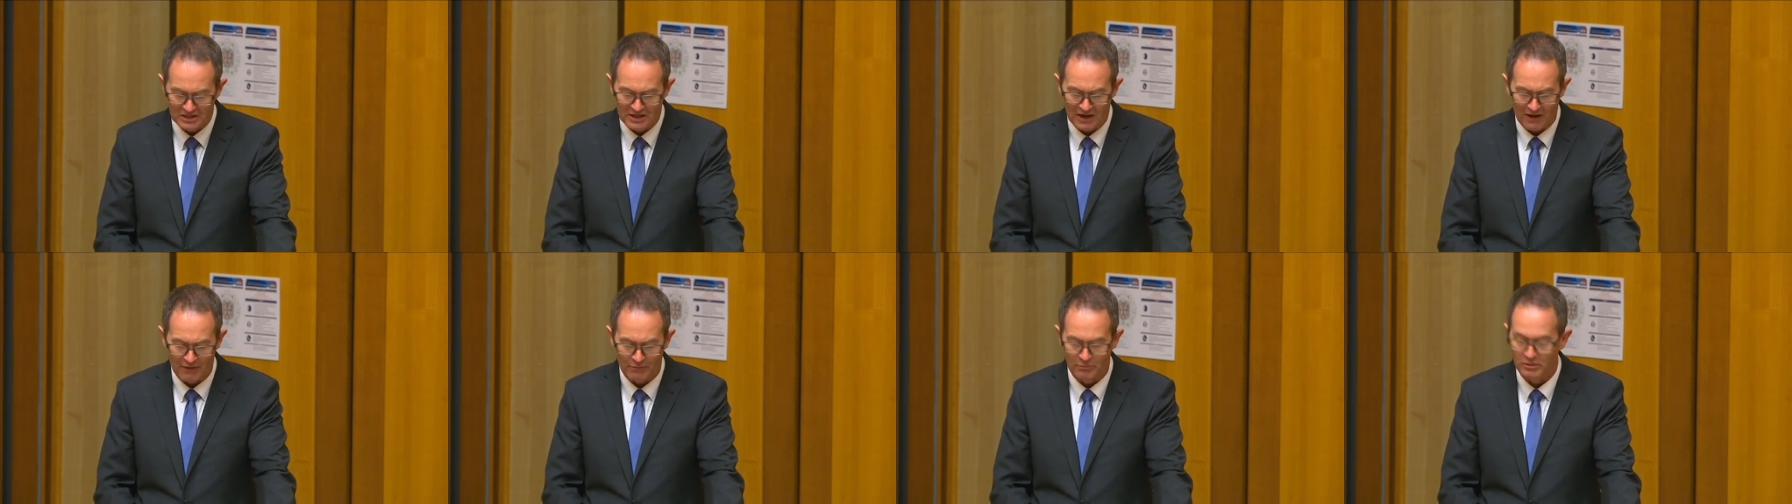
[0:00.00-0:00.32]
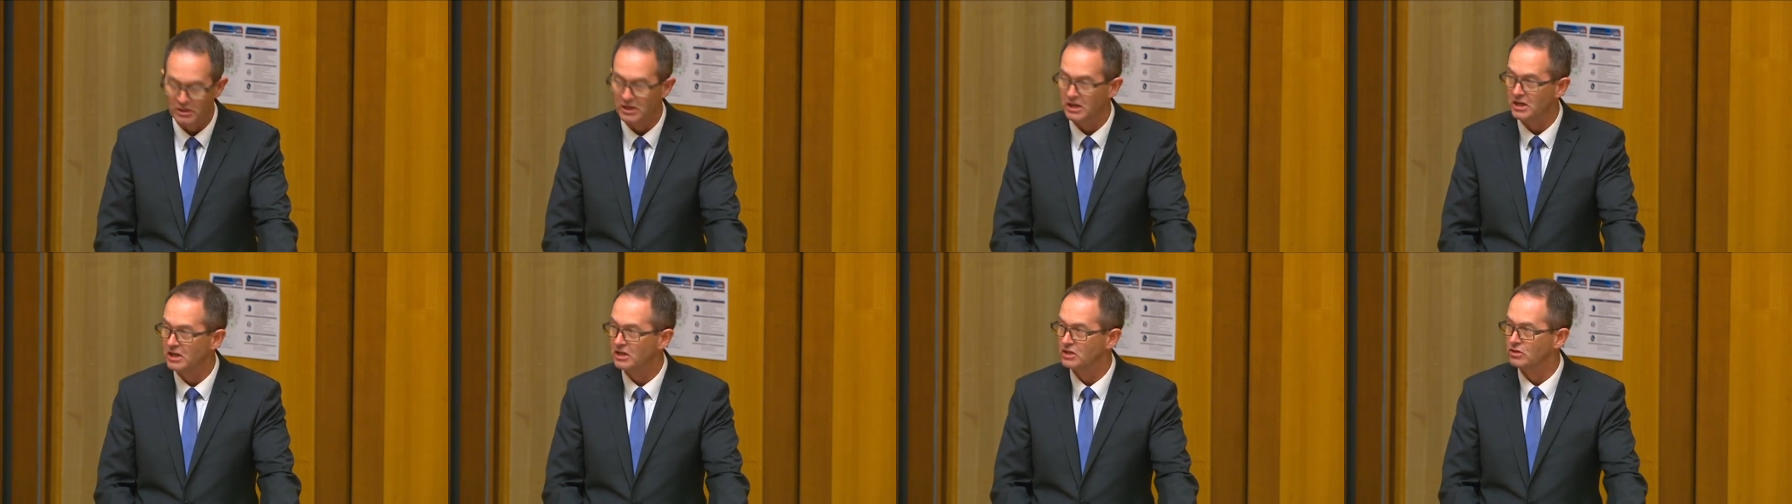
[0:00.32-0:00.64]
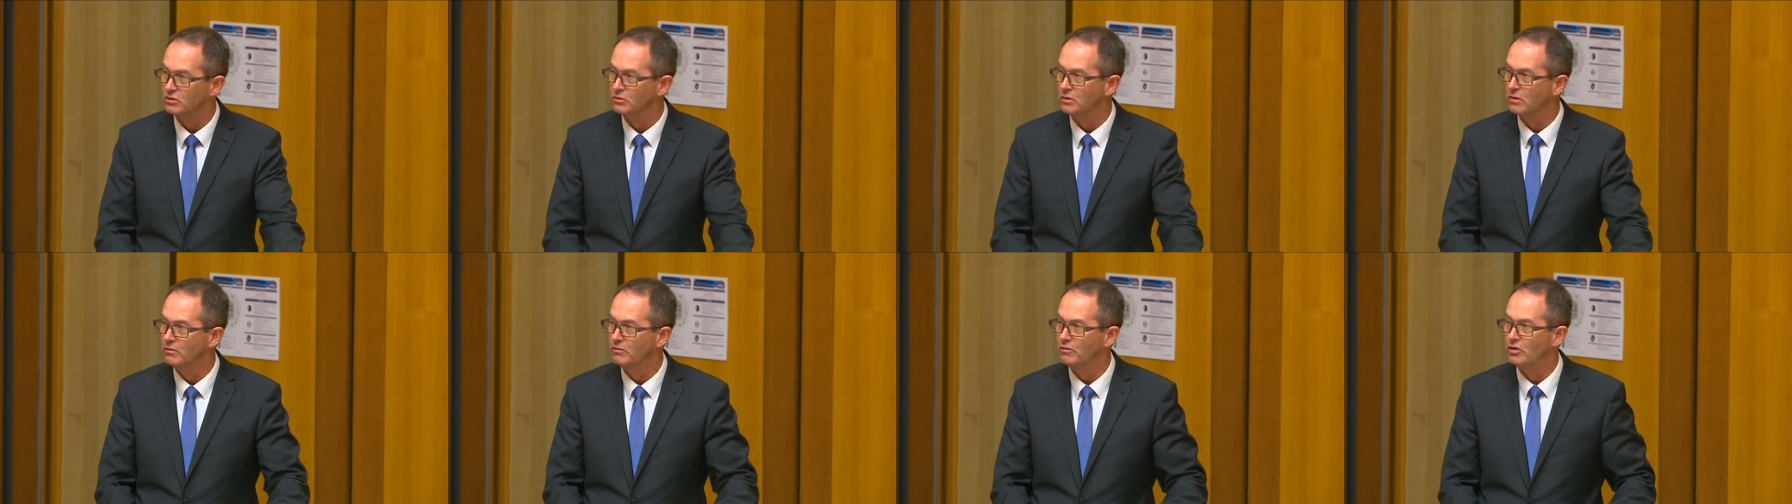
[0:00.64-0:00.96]
government
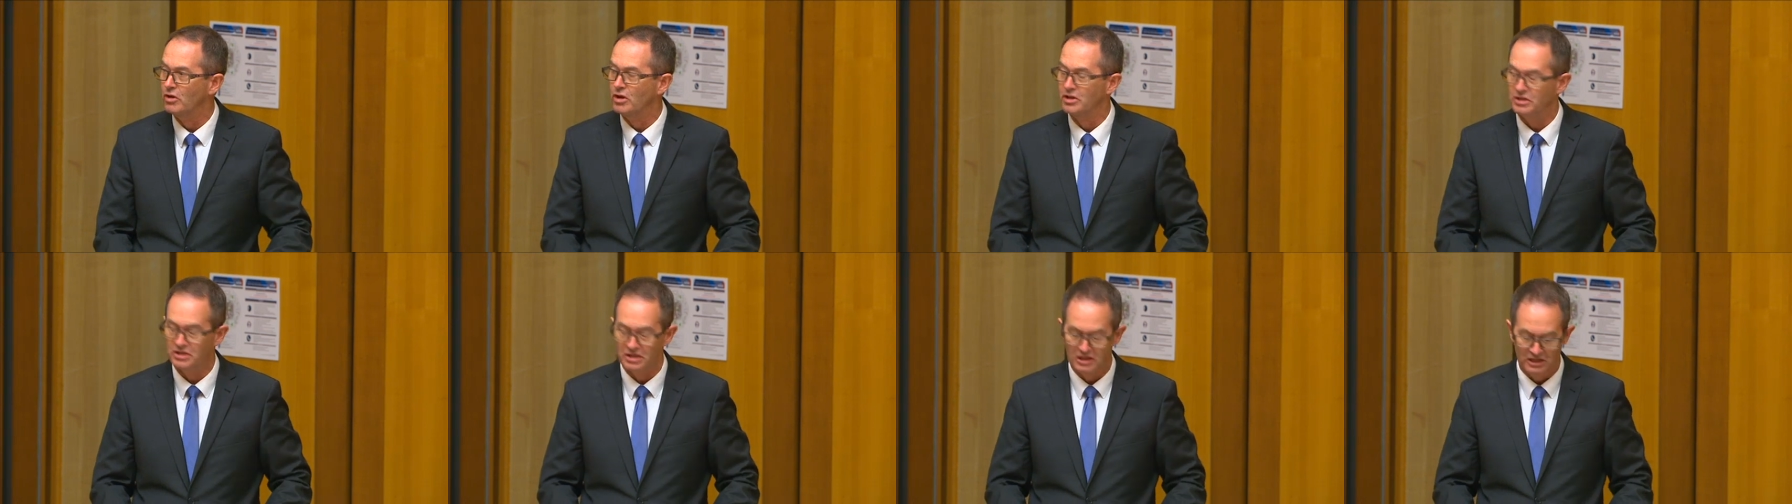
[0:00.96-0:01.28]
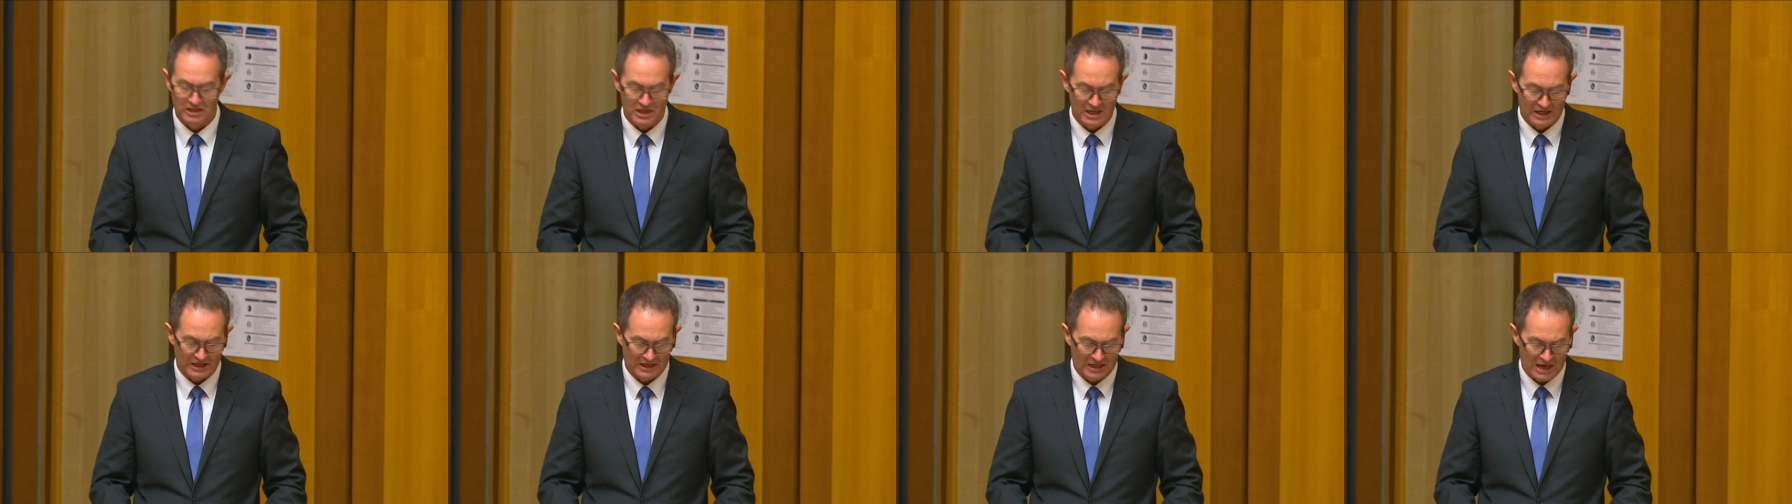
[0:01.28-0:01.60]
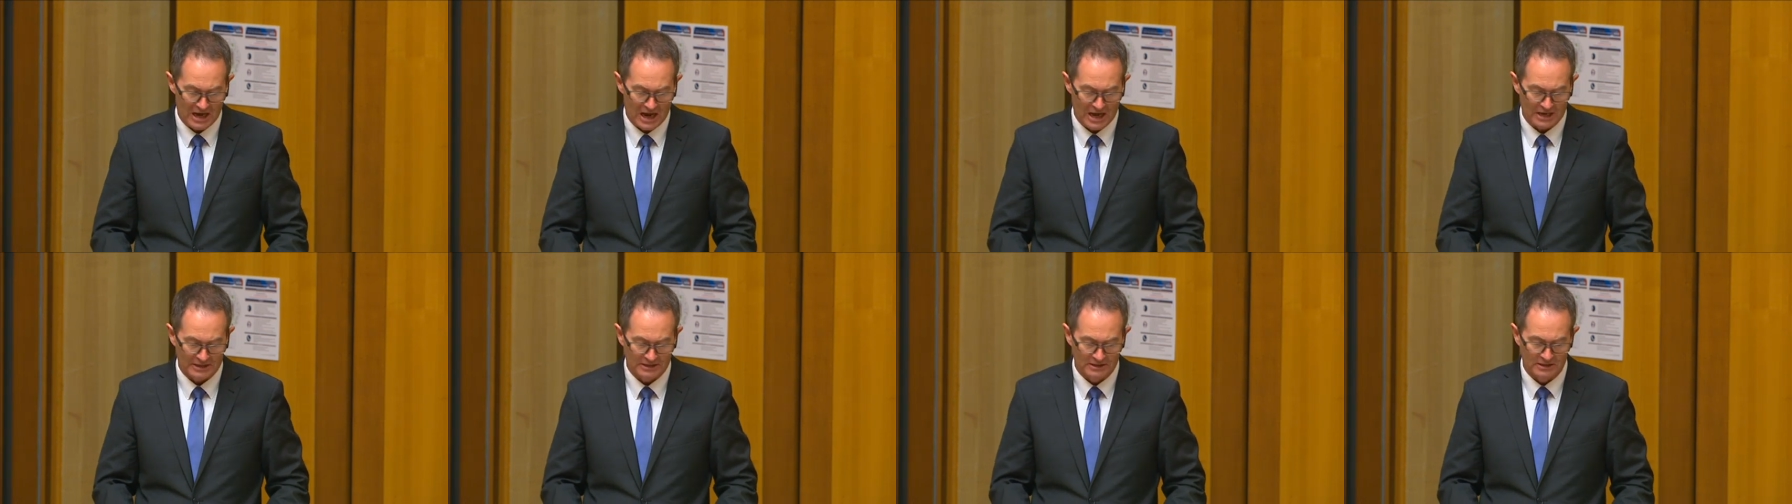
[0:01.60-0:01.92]
into reversing their
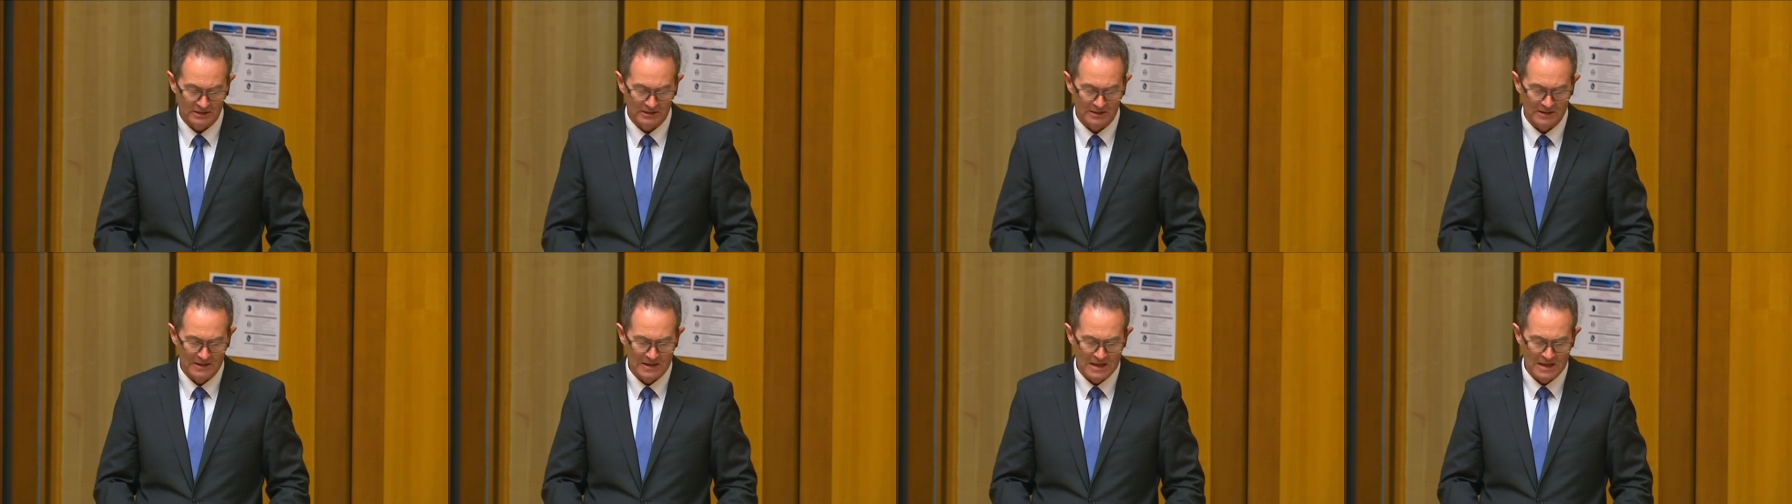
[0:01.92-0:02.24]
cuts.